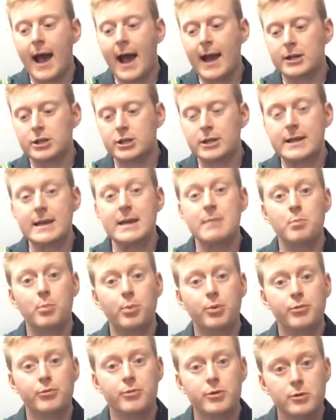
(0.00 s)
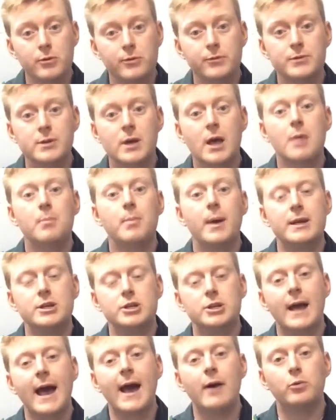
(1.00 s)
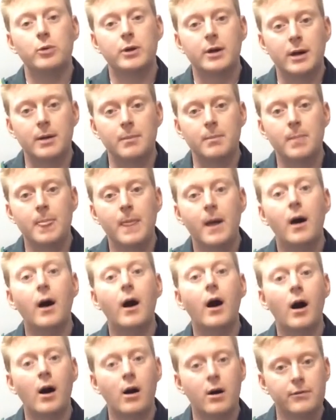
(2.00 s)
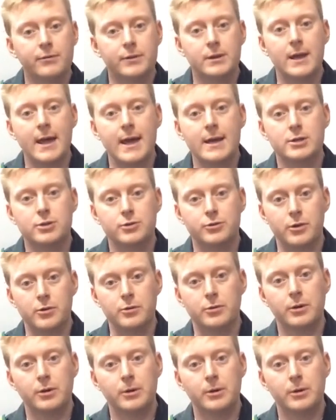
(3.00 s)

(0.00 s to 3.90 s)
actually improves patient outcome after their stroke.